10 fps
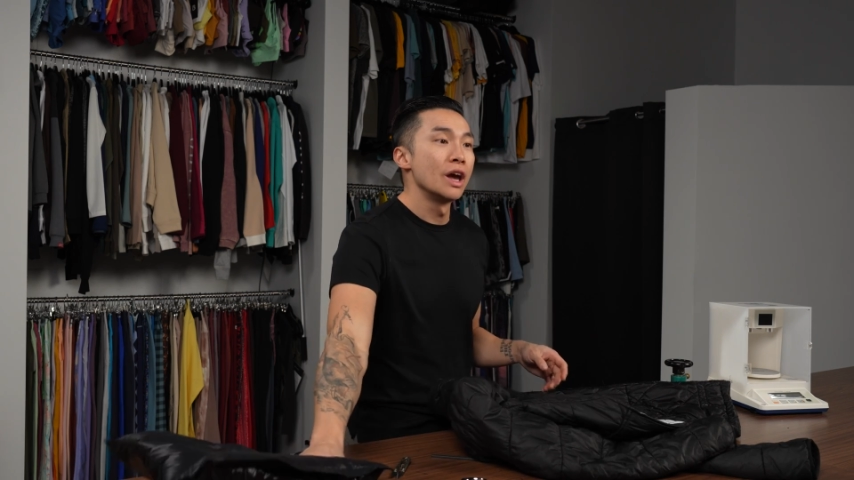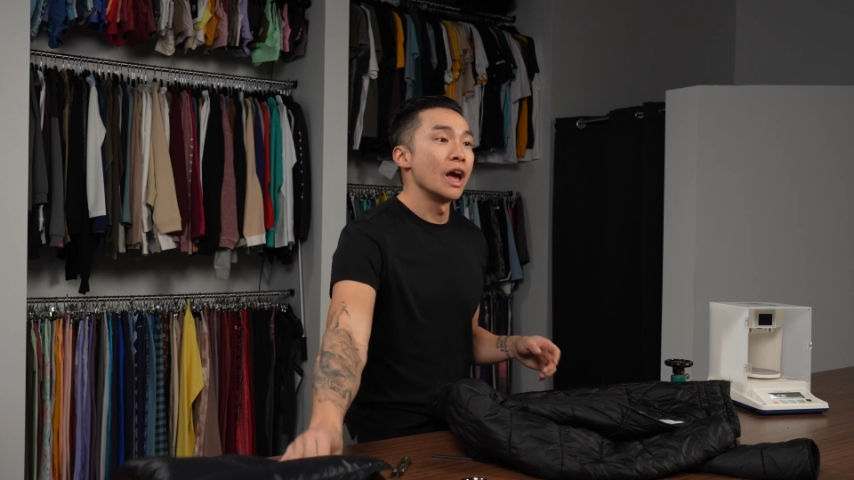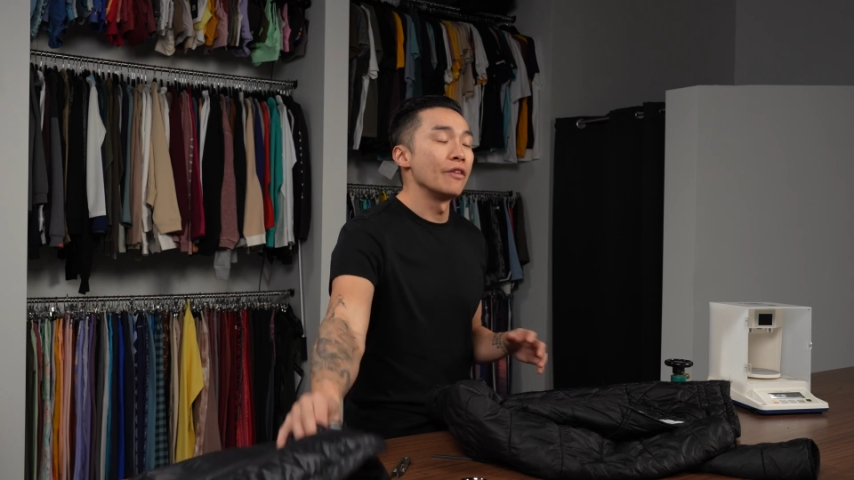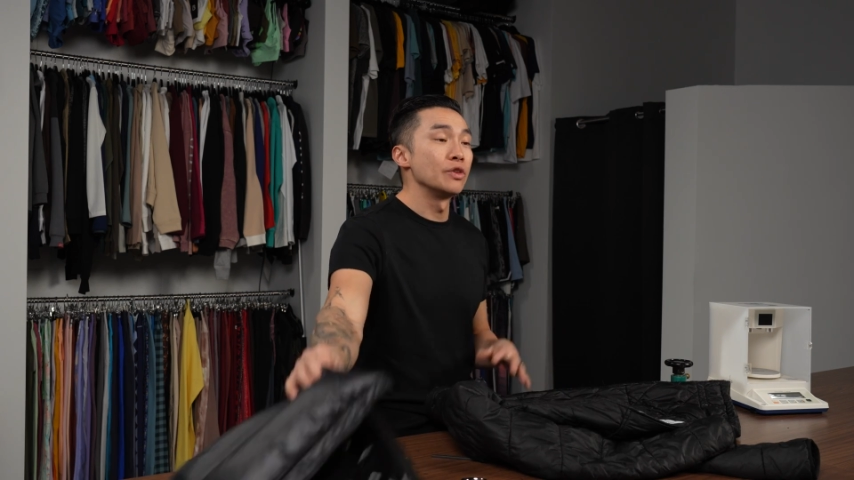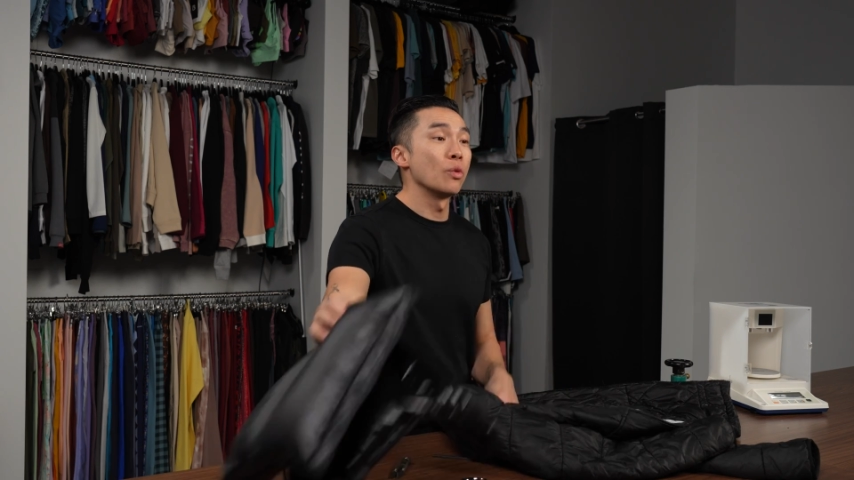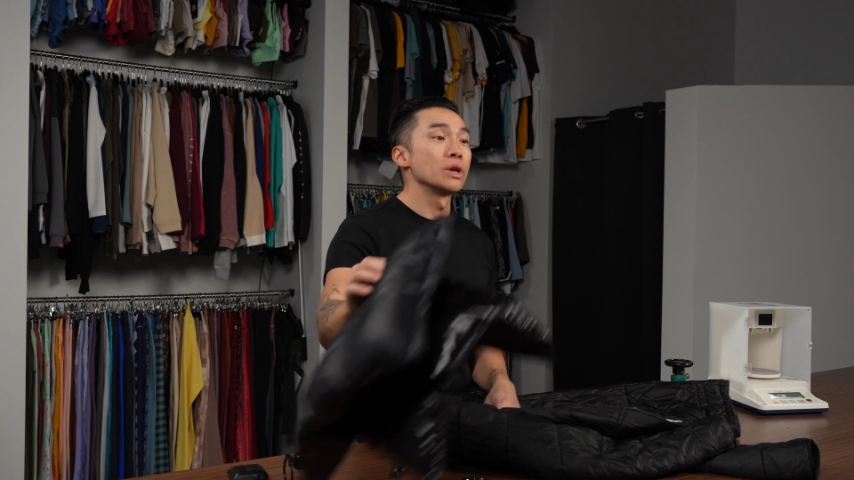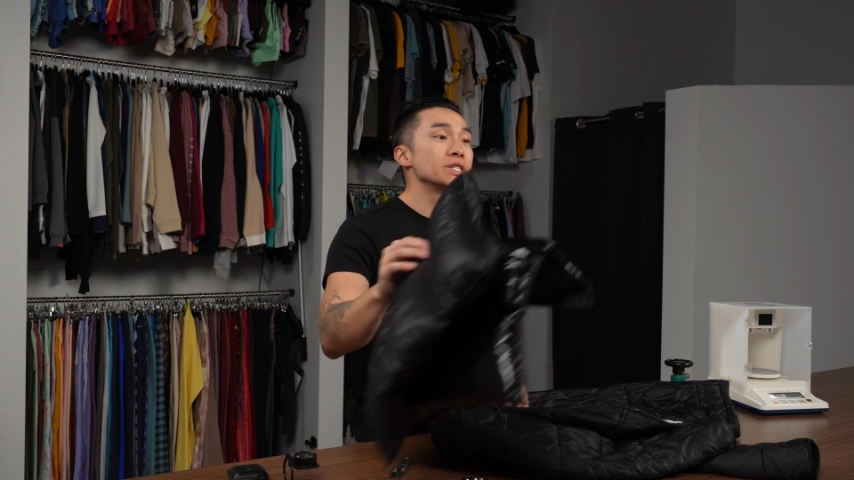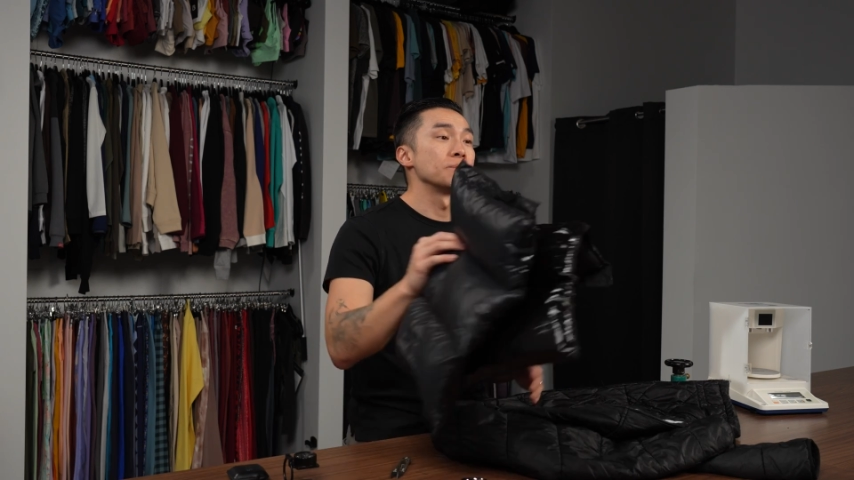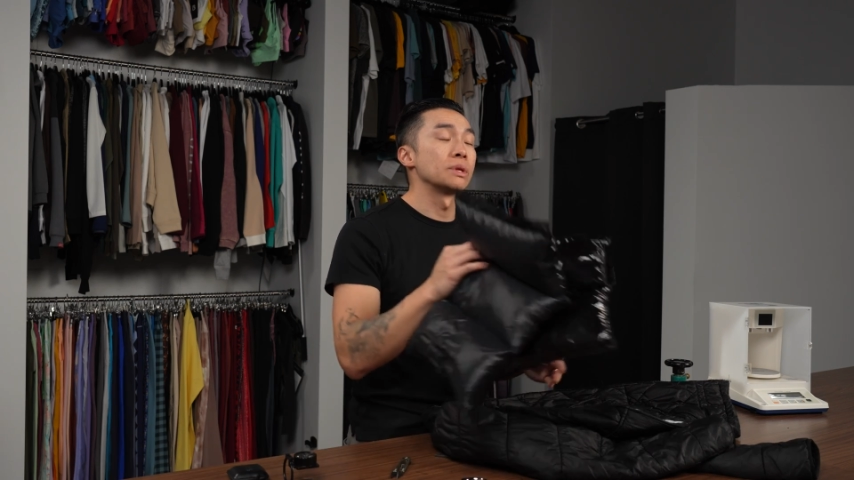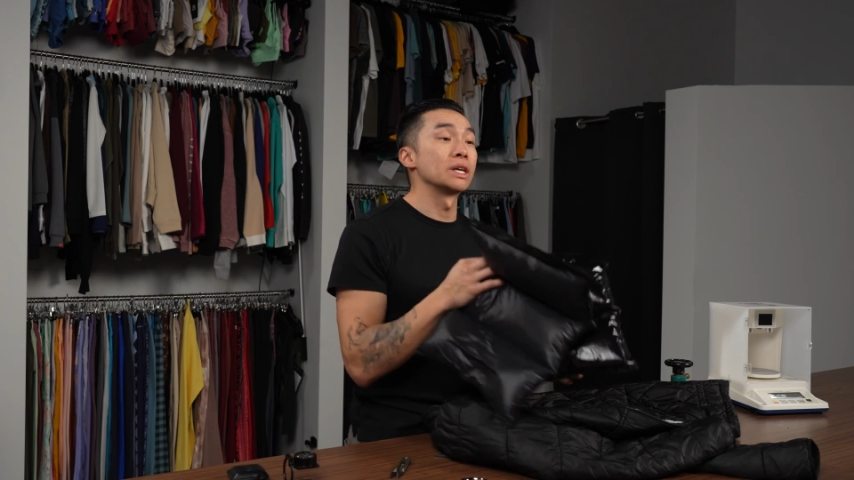If you want
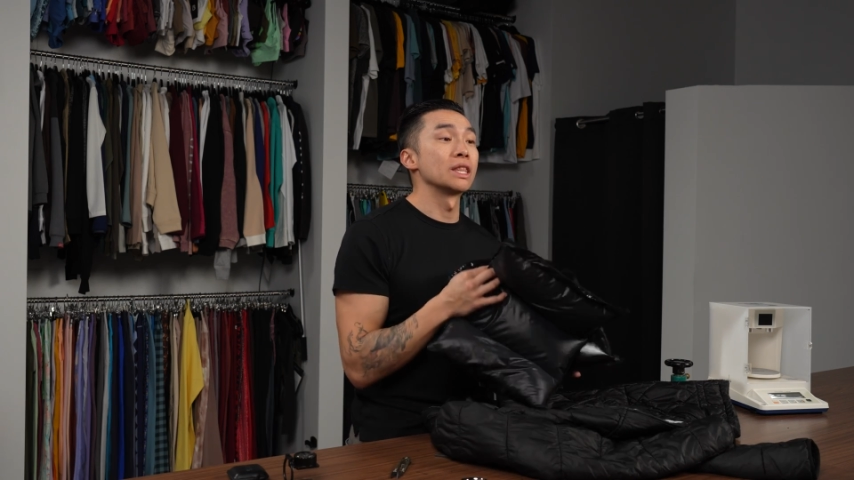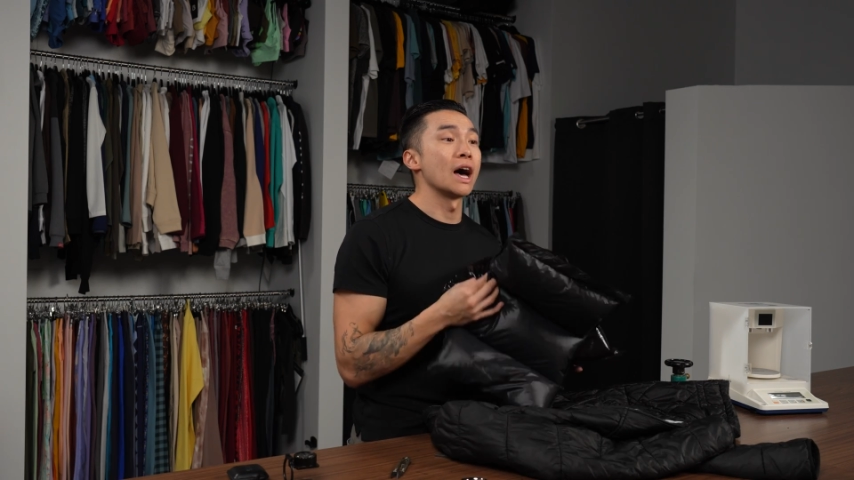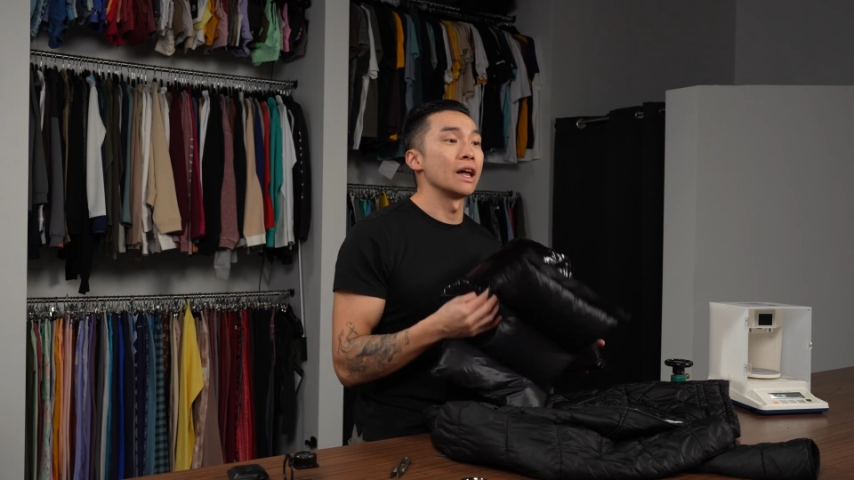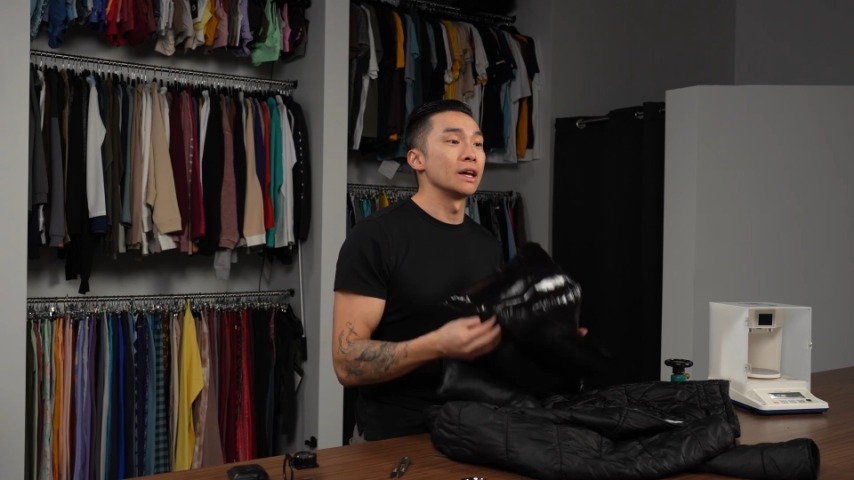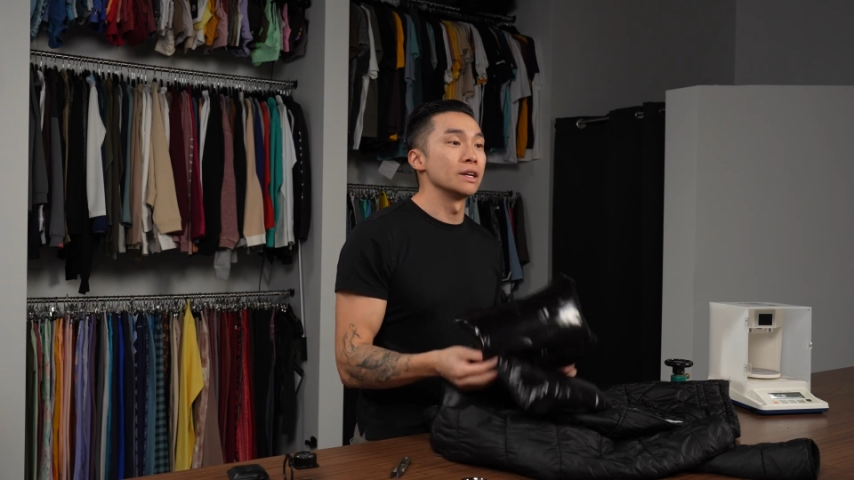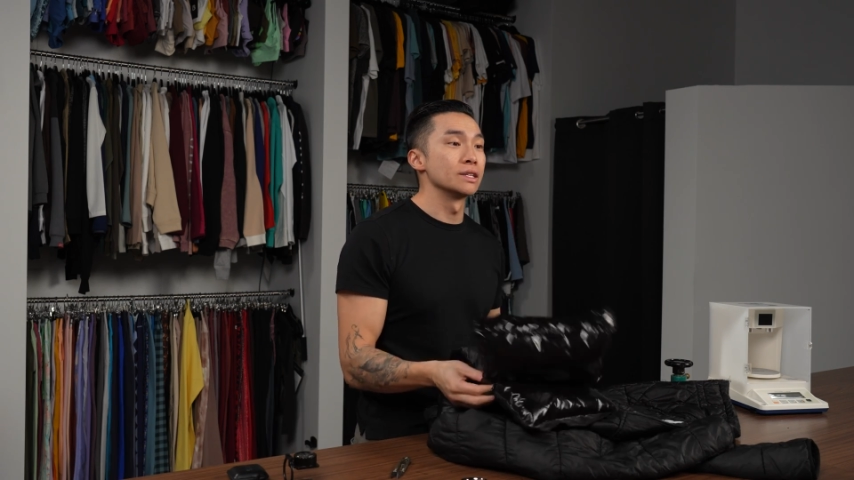something that is